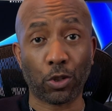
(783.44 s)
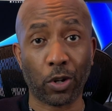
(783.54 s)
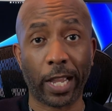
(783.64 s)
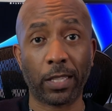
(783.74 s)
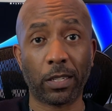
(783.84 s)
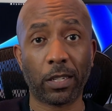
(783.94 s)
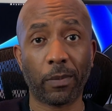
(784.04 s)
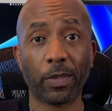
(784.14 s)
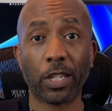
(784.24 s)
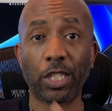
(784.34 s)
trends,
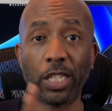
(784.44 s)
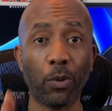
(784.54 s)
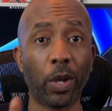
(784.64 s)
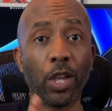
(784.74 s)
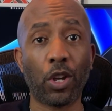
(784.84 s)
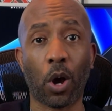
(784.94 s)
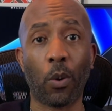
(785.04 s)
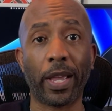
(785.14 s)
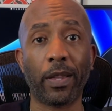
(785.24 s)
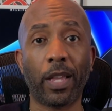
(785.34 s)
see where they're
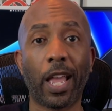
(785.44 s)
going,